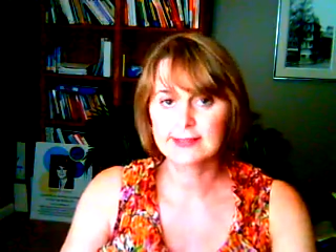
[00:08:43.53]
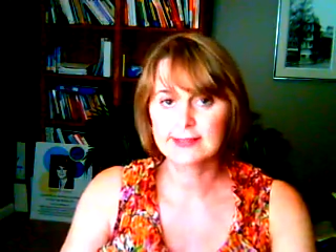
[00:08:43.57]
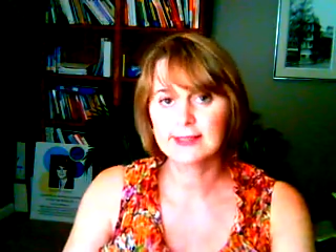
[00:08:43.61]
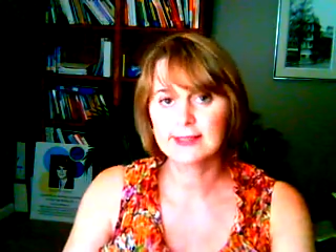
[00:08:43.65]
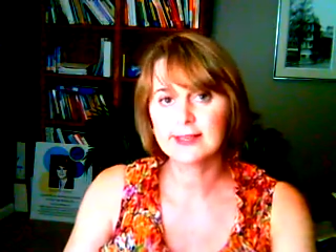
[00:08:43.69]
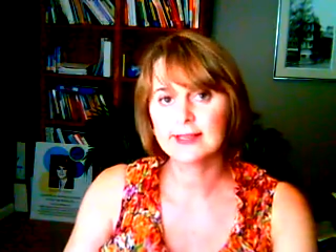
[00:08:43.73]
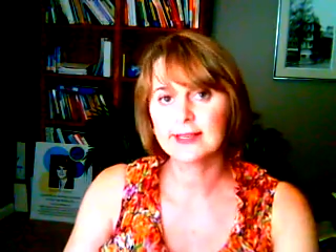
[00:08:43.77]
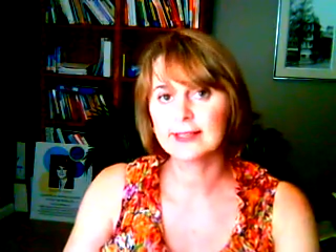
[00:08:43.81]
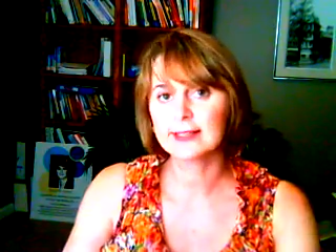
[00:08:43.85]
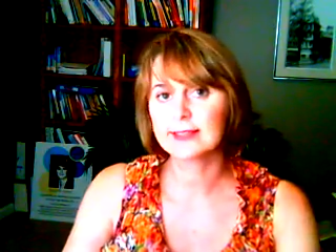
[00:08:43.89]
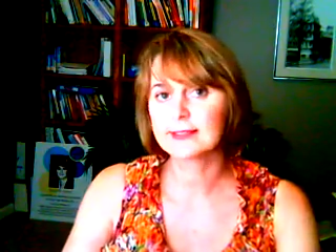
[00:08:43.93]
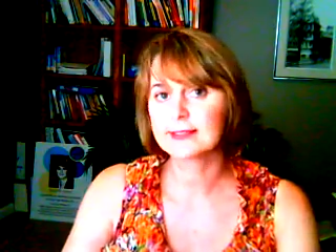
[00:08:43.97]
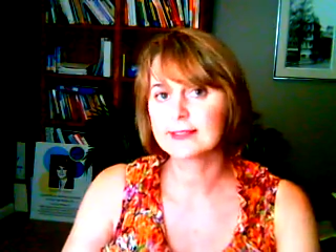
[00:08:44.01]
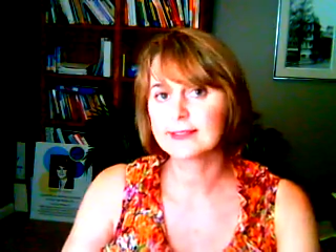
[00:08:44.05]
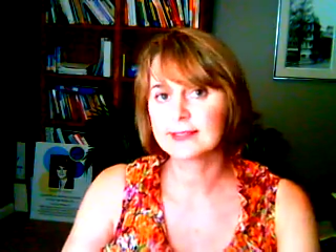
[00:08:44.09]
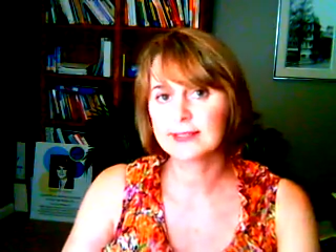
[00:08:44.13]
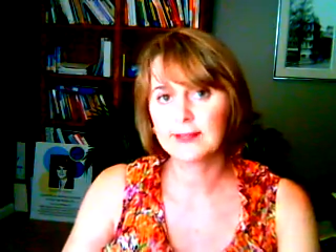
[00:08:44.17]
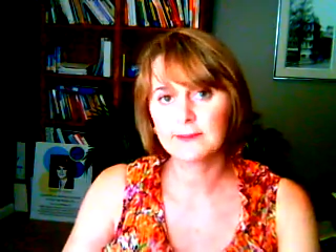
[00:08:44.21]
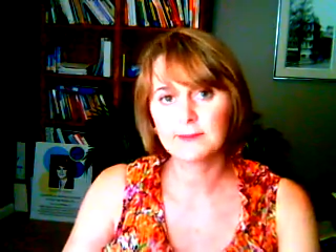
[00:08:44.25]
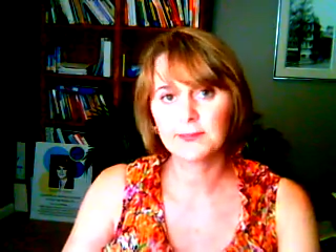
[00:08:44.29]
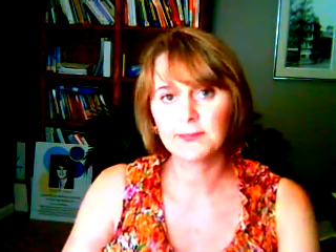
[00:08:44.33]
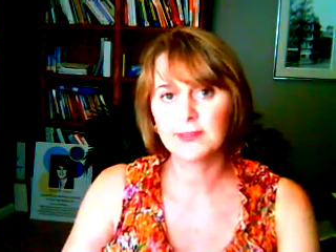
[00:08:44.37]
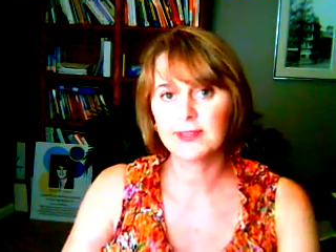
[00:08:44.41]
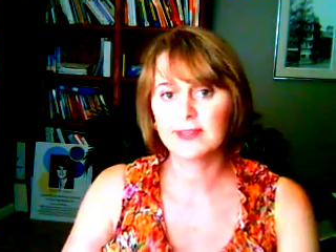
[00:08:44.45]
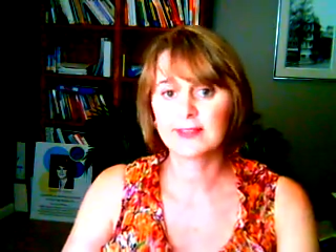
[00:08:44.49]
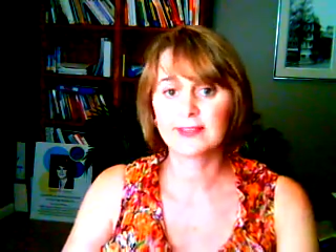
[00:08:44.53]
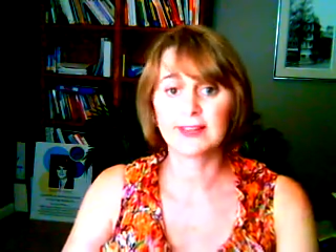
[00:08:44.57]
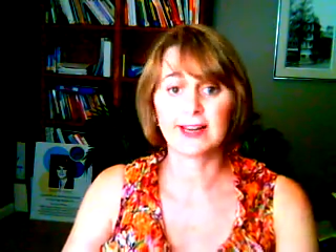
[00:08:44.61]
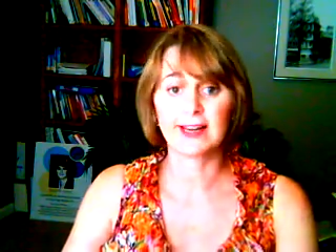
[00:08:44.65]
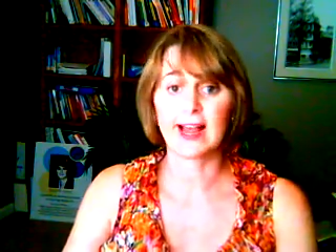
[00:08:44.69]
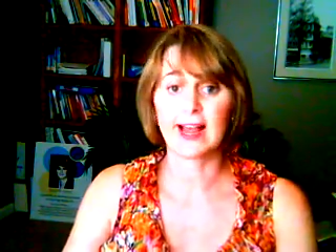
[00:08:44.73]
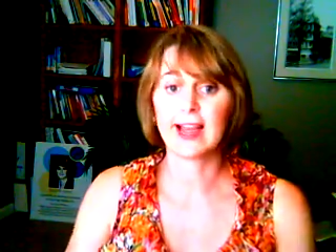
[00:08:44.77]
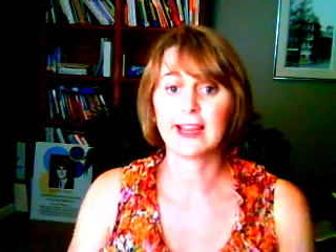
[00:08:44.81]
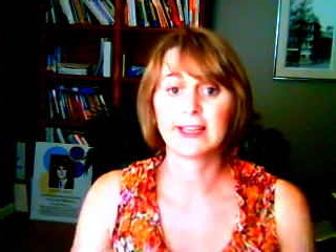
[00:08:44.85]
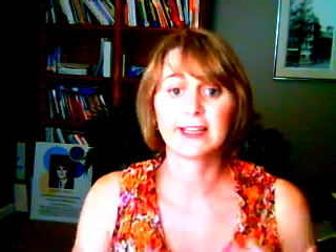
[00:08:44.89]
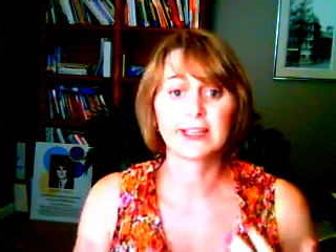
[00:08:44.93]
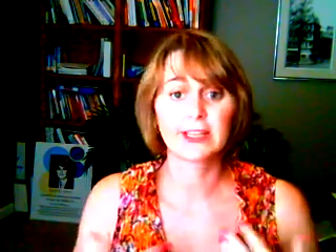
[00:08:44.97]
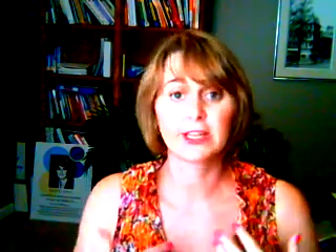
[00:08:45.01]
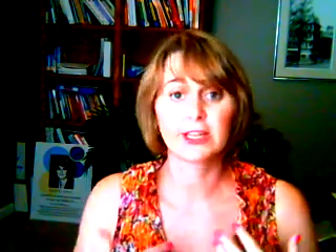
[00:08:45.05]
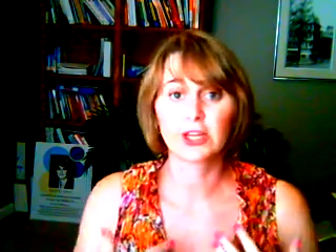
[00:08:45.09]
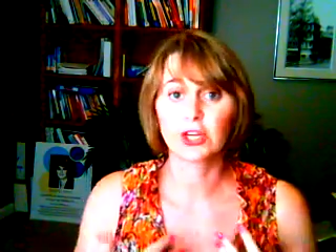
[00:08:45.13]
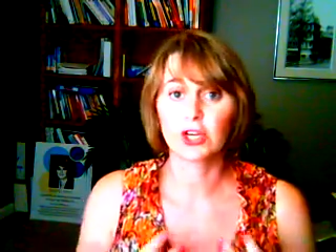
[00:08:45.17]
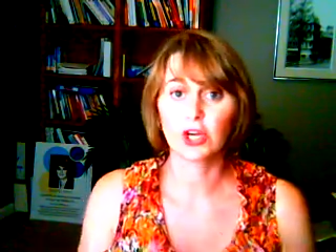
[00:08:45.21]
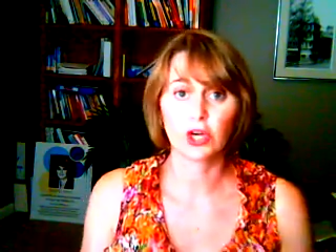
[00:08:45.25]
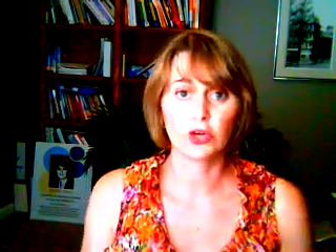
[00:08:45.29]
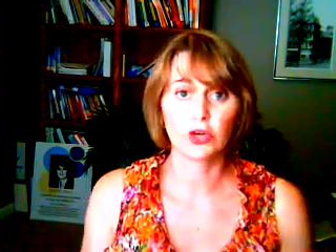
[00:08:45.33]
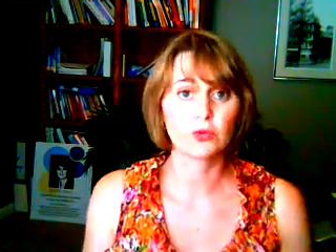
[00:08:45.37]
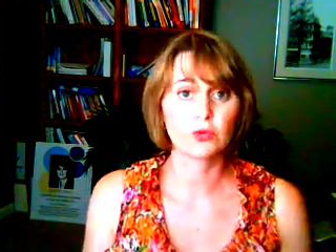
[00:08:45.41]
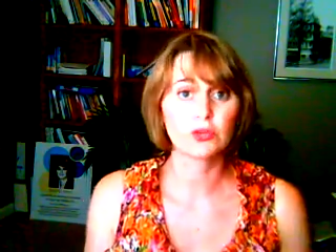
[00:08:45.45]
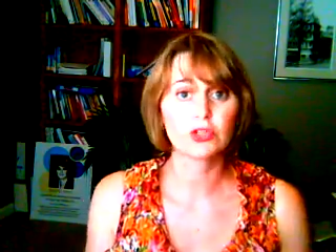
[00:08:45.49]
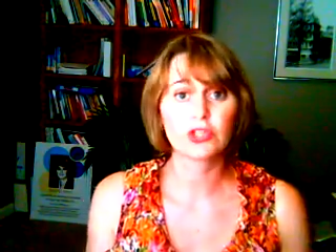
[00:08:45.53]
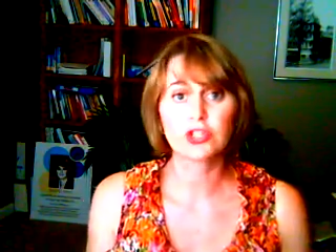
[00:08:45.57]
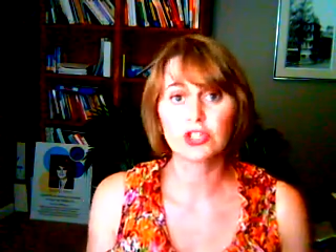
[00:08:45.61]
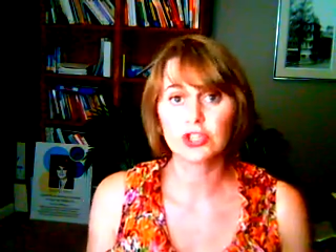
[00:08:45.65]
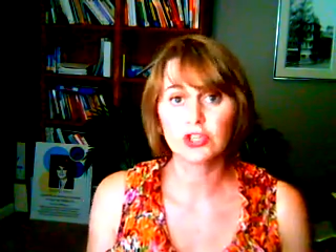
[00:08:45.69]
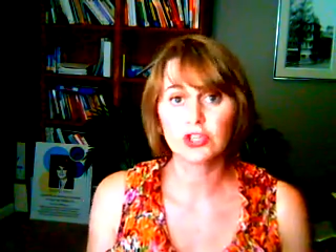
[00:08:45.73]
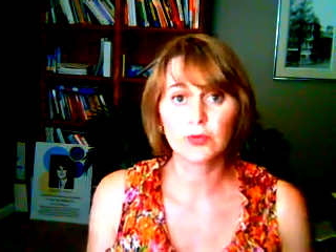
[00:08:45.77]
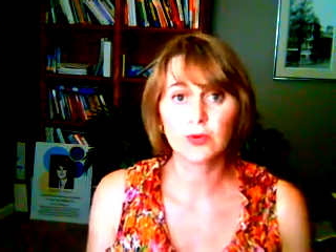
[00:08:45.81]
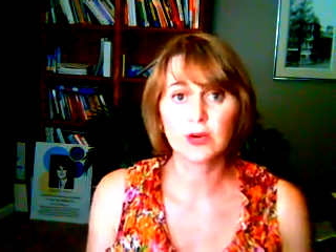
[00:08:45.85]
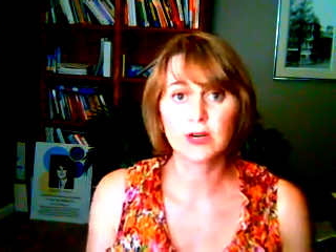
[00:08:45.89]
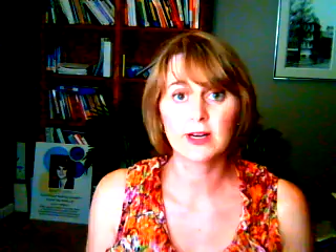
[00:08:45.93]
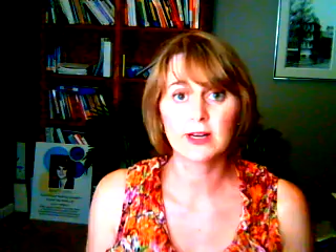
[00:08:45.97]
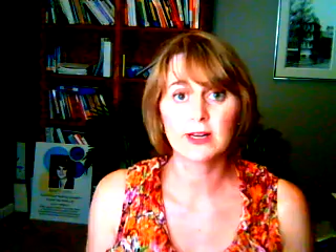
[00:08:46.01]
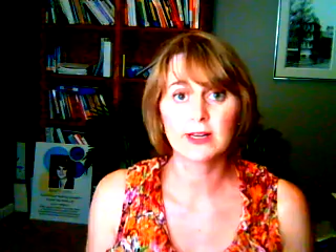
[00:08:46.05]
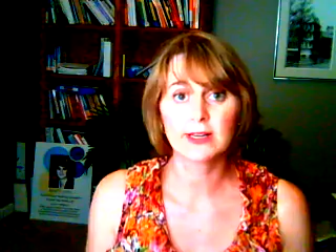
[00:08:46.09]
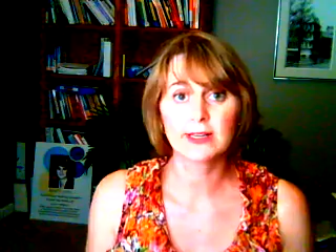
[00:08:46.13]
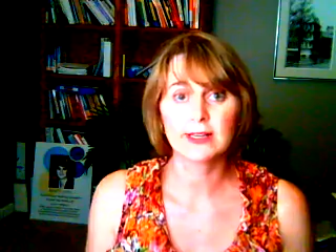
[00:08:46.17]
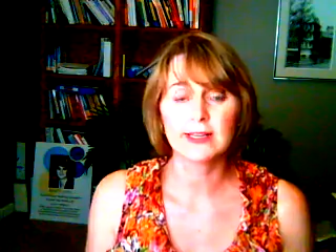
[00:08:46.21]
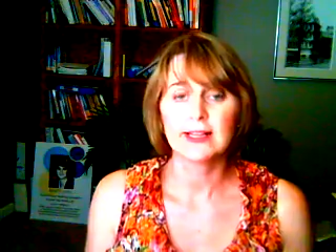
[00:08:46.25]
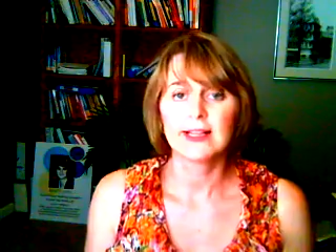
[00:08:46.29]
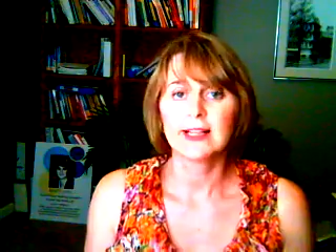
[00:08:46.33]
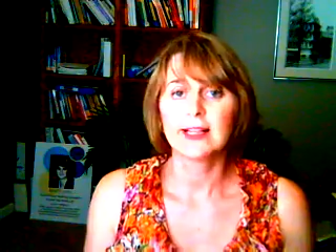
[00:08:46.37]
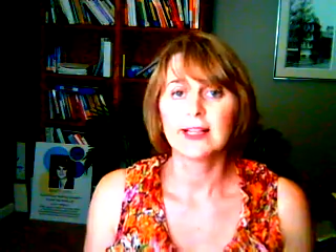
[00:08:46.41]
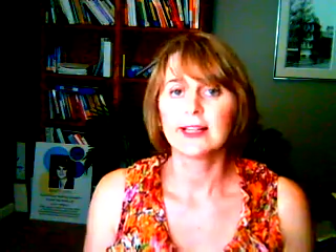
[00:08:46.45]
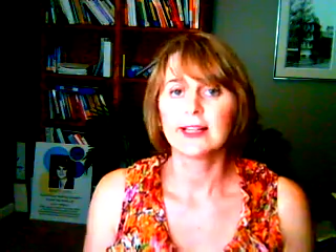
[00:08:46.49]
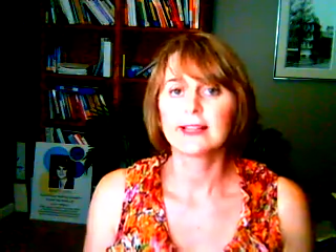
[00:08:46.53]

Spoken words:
not something that I can coach you on.